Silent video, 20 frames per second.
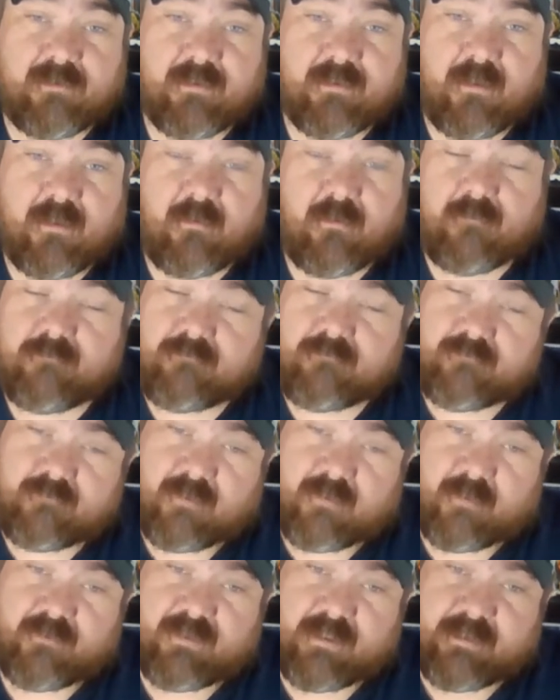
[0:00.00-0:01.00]
So
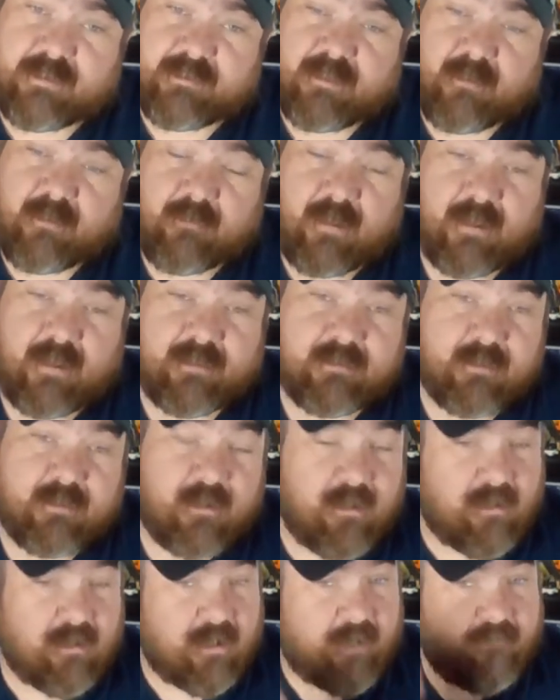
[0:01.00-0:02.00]
come check us out, guys.
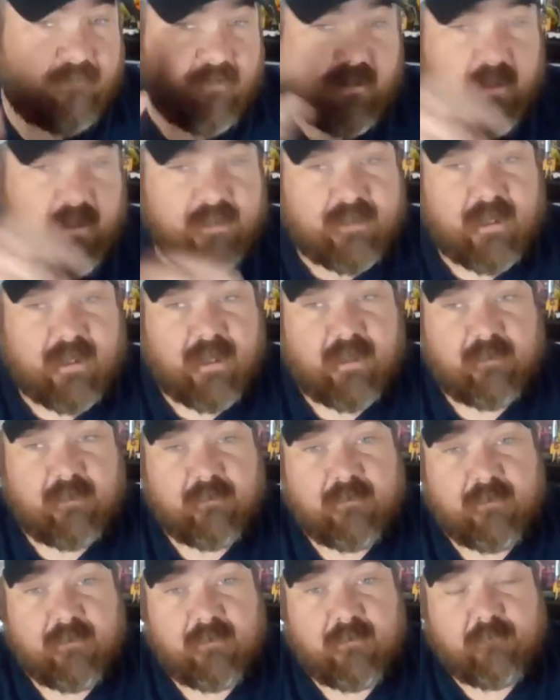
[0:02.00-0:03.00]
Have a great day.
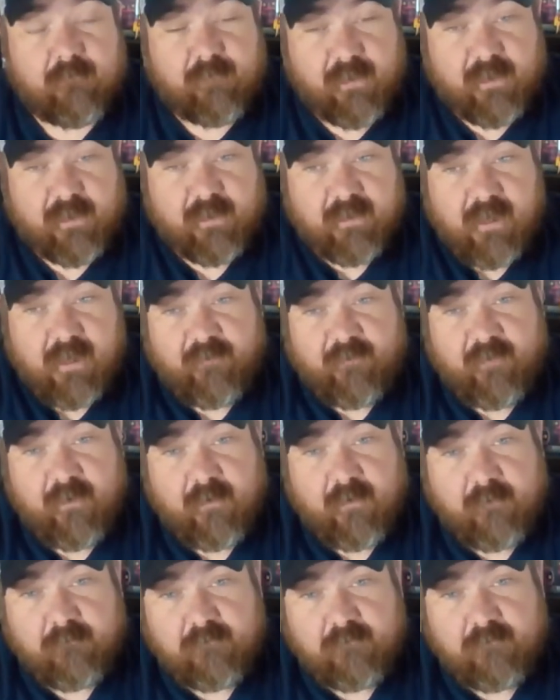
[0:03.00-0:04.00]
Be good out
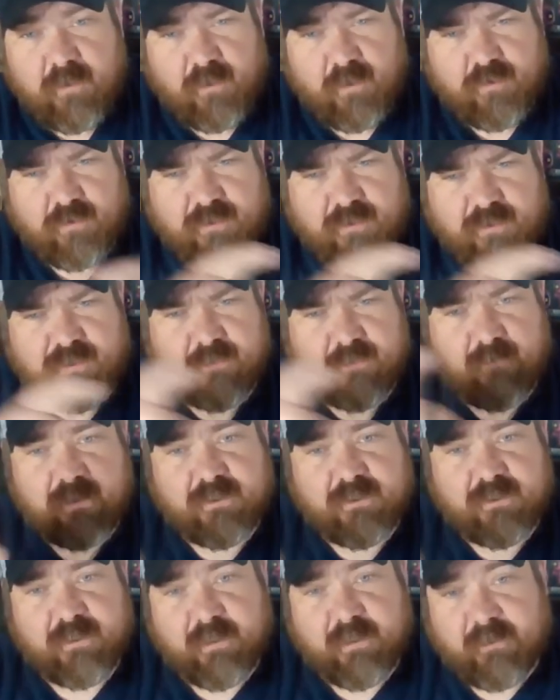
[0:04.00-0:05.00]
there. Don't drink too
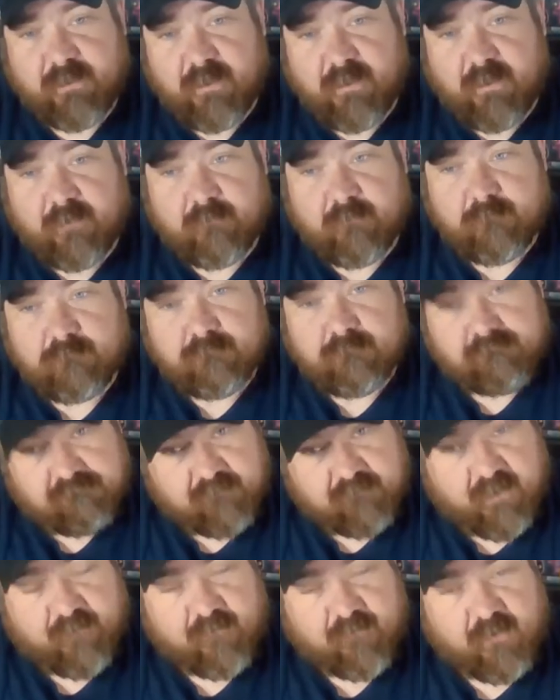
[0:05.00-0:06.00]
much. And uh,
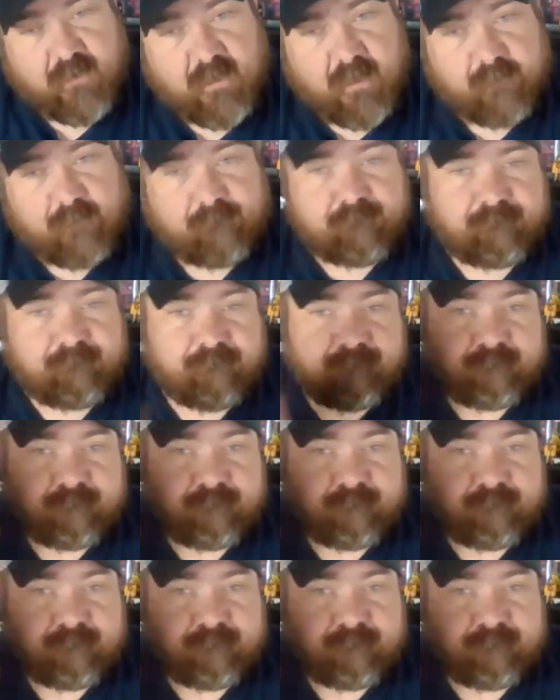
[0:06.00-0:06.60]
have a great night.